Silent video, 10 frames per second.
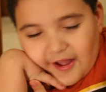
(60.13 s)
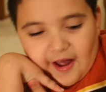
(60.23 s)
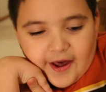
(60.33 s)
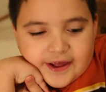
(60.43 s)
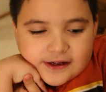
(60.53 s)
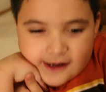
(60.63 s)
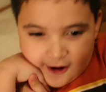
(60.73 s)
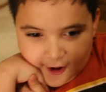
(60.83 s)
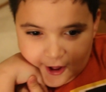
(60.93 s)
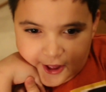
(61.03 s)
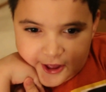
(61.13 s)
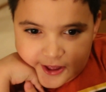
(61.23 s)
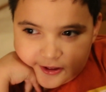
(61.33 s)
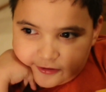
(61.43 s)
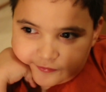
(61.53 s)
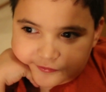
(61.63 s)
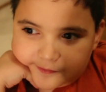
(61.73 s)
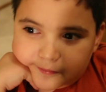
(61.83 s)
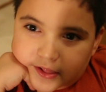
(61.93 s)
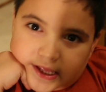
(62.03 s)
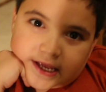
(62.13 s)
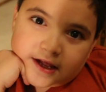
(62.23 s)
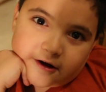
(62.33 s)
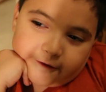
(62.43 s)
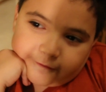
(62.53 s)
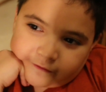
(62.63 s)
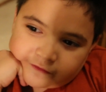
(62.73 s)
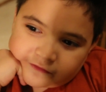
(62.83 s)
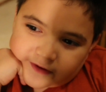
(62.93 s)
I got some Legos.